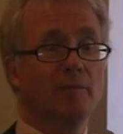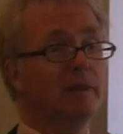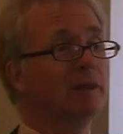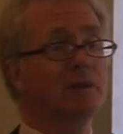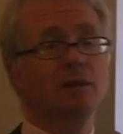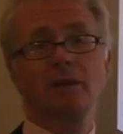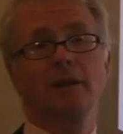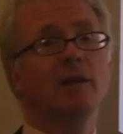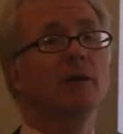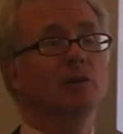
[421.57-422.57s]
but it's
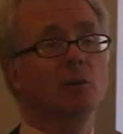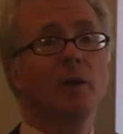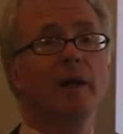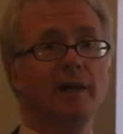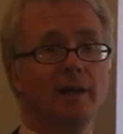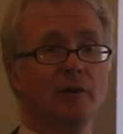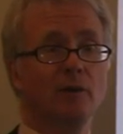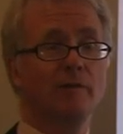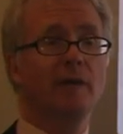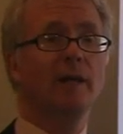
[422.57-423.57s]
certainly not a way
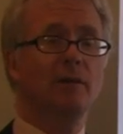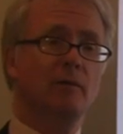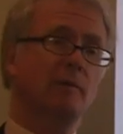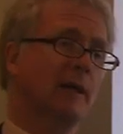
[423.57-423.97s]
or a value